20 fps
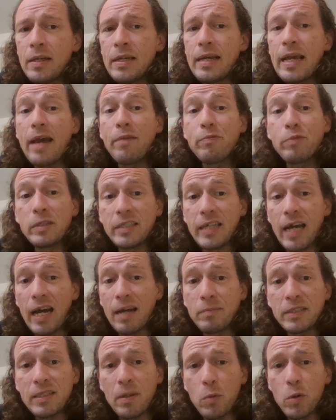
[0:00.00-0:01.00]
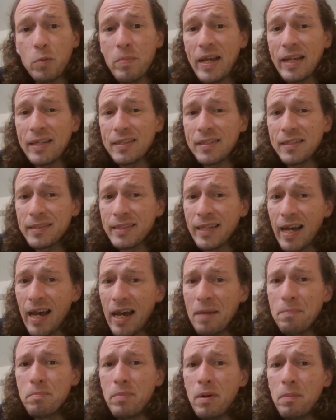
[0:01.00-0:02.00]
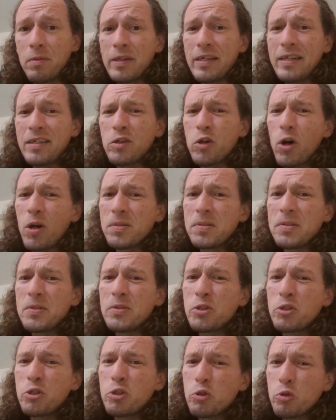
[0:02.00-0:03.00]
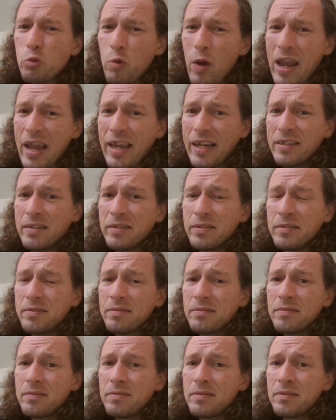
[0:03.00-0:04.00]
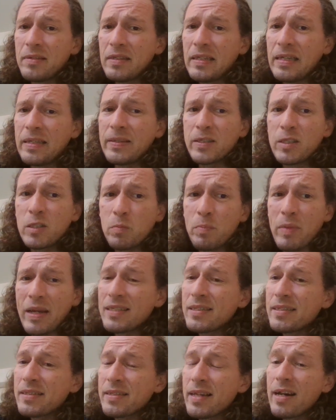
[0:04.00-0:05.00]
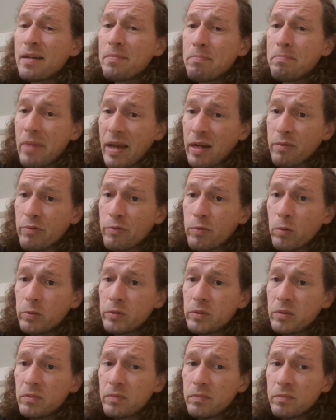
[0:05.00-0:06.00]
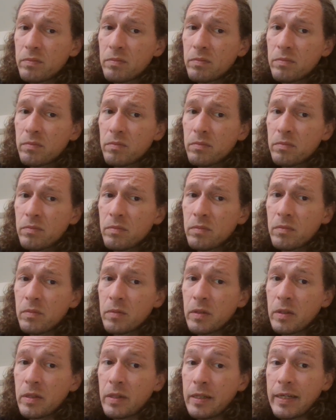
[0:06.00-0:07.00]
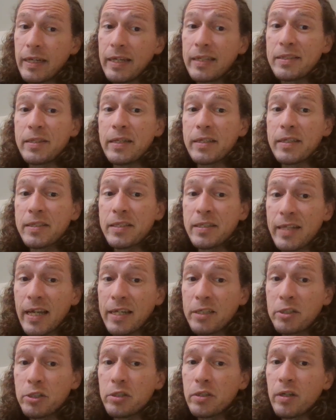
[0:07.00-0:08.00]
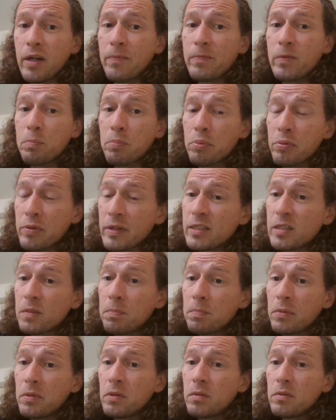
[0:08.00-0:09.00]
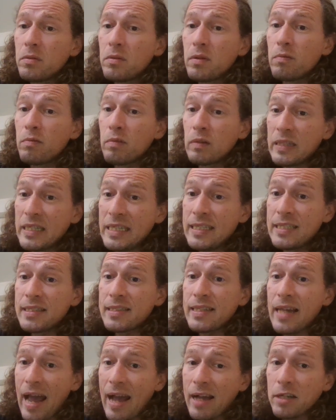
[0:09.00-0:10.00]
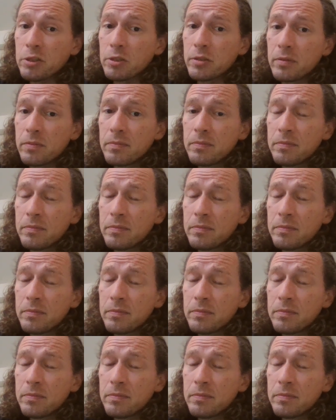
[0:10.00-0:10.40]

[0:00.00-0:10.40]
Every time someone makes a time bubble, it causes strain in the space-time manifold. It's the extension of the principle of least action.